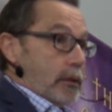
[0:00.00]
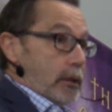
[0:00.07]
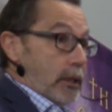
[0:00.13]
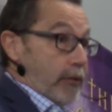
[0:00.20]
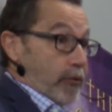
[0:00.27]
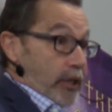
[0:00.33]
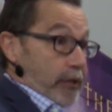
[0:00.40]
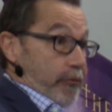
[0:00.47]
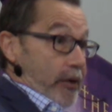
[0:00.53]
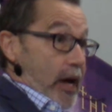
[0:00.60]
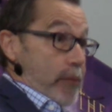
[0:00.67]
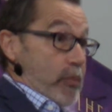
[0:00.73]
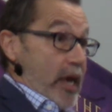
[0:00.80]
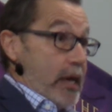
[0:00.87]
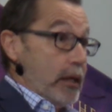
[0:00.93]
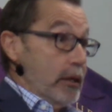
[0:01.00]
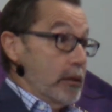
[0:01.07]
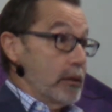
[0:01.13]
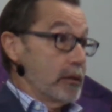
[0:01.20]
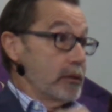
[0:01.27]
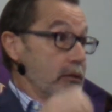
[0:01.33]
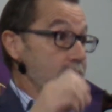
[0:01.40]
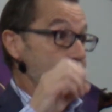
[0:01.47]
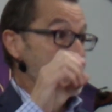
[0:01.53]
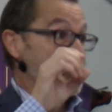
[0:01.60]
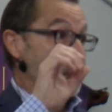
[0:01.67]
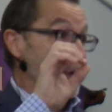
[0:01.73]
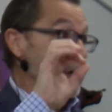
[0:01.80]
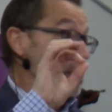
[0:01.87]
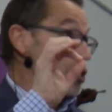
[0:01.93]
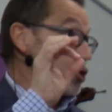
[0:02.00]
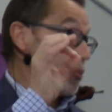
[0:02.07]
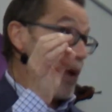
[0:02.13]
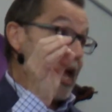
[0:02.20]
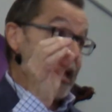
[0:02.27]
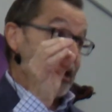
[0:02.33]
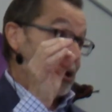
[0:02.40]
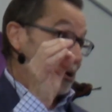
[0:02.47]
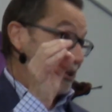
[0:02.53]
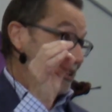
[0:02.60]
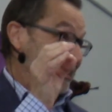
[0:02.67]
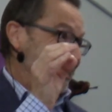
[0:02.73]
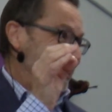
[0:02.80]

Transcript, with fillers: Even if I'm a Swedish male